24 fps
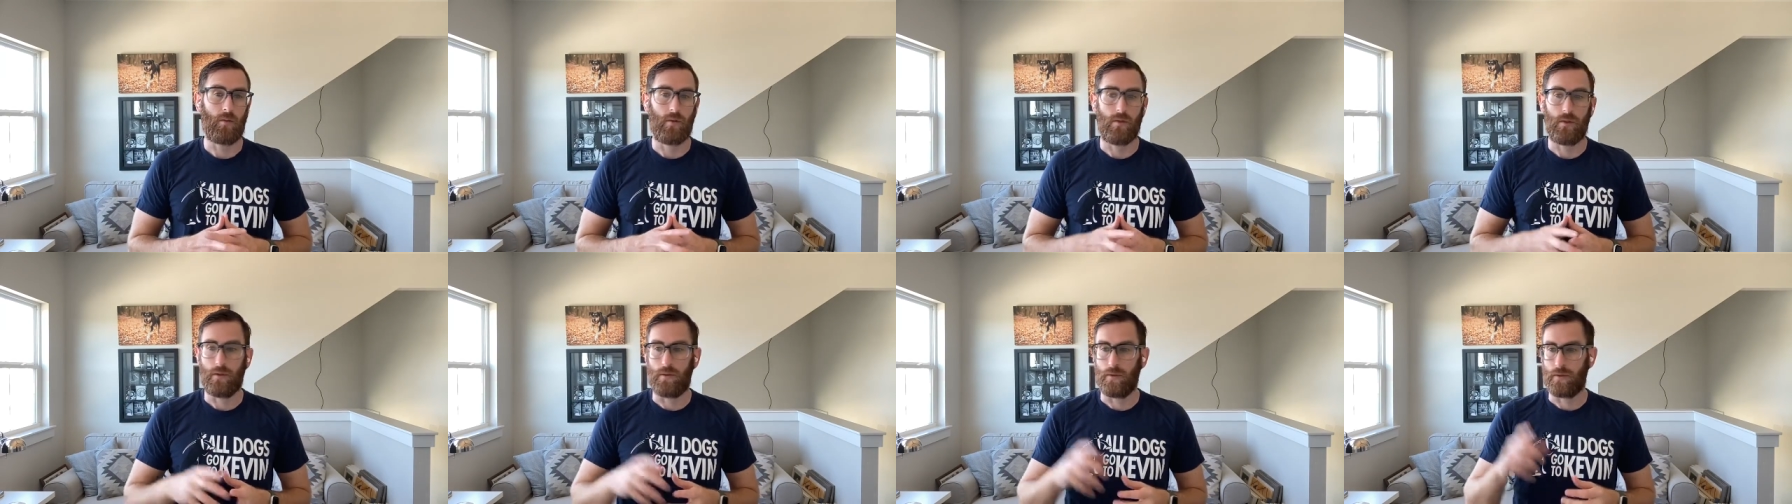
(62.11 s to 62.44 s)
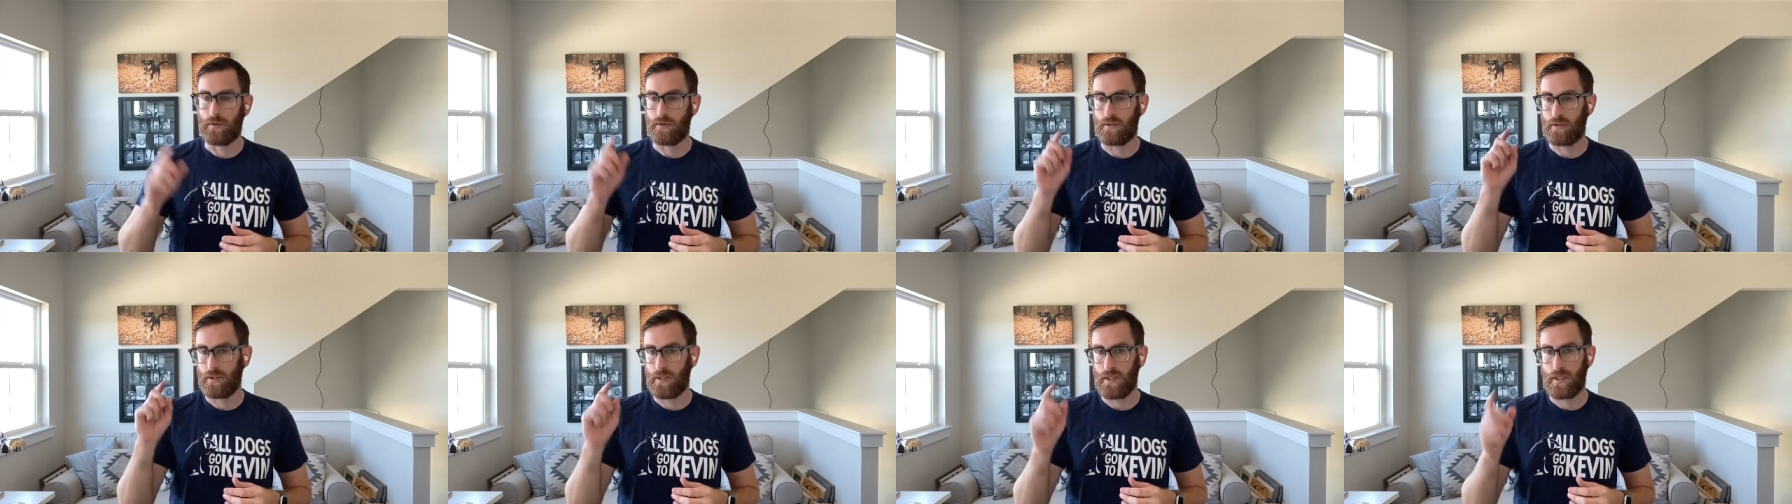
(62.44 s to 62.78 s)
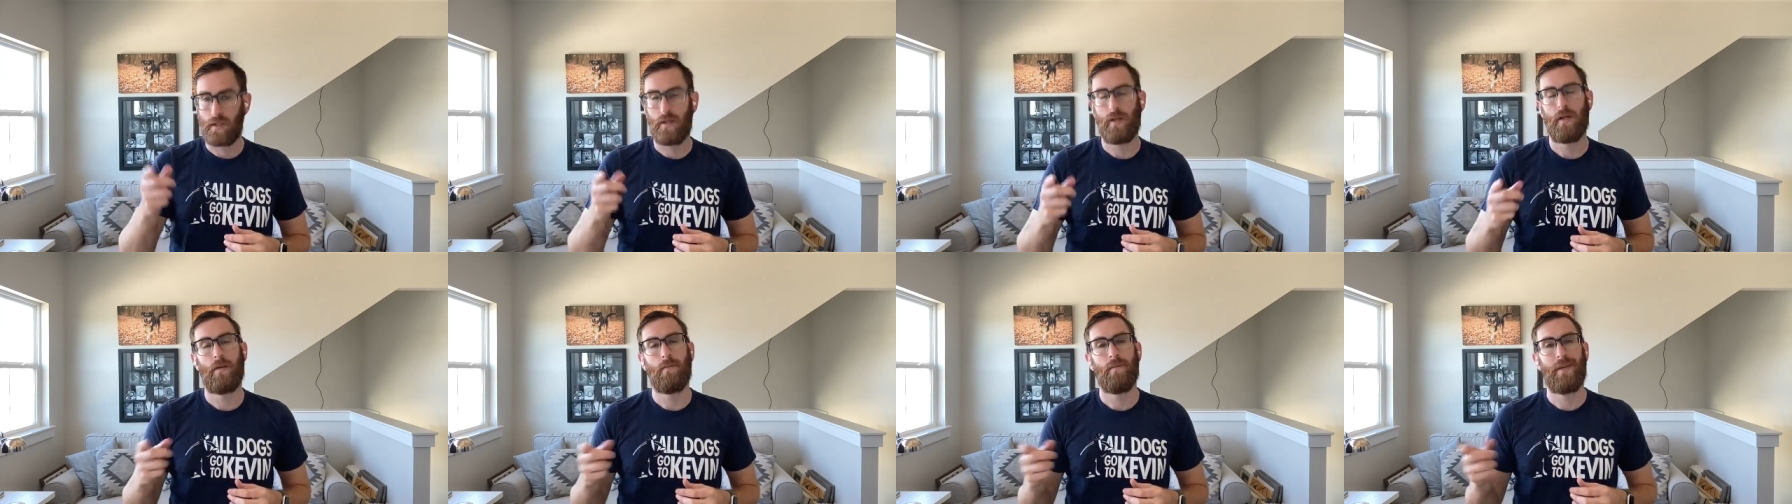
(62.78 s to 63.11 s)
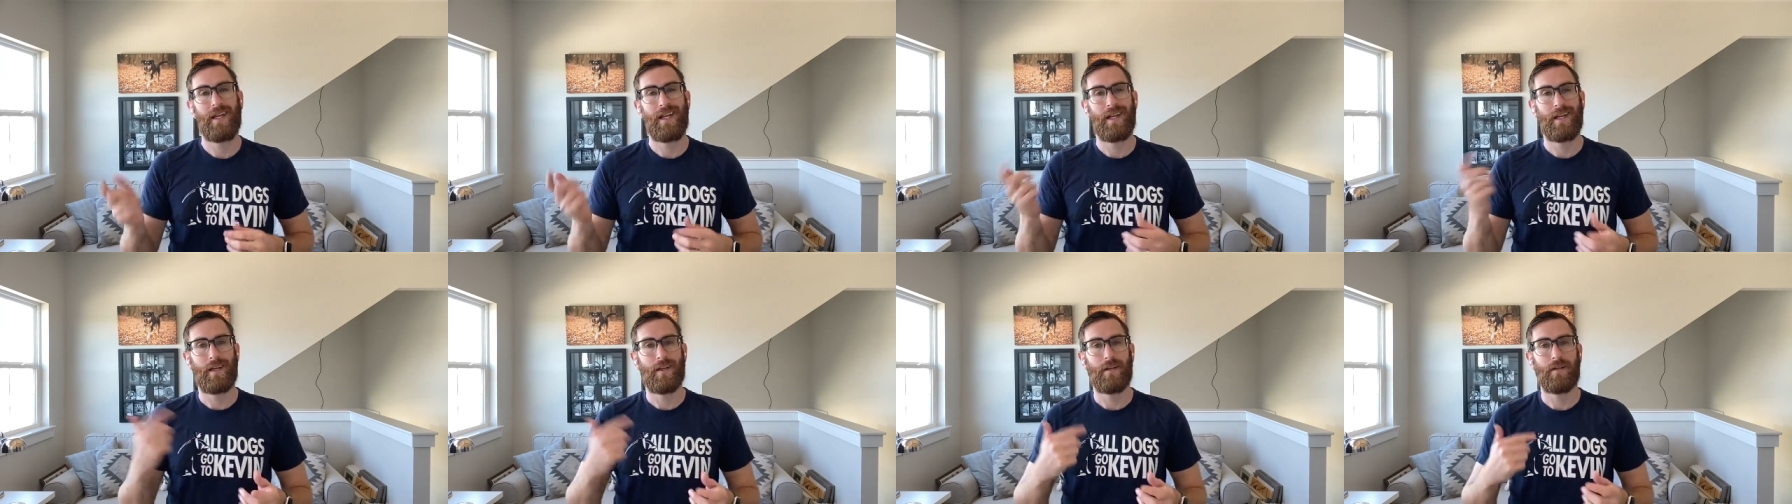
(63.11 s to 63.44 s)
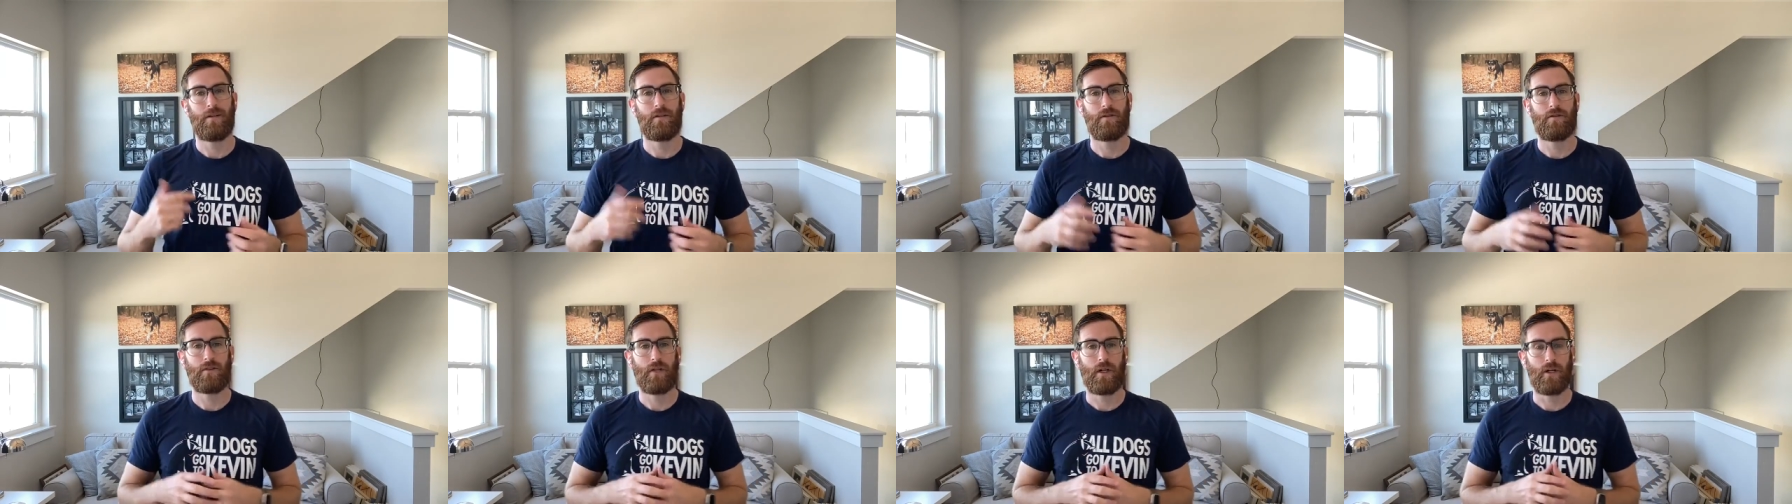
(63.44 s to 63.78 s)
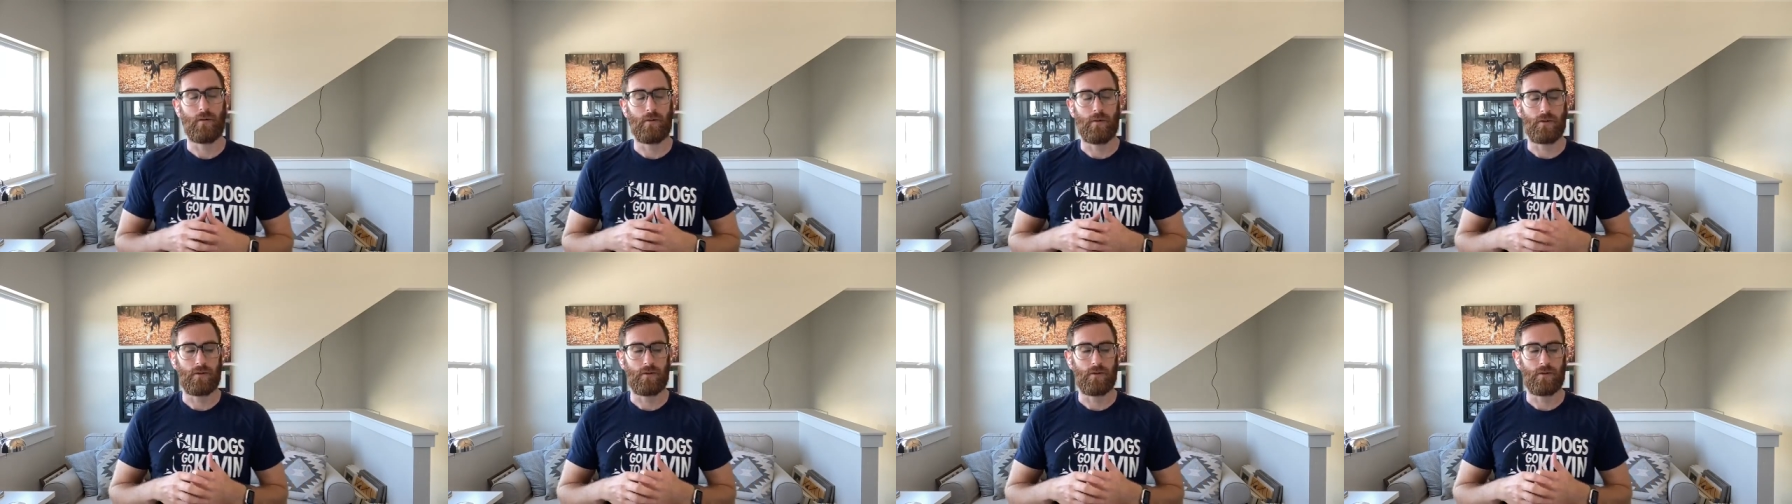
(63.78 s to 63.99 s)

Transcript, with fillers: will see them and try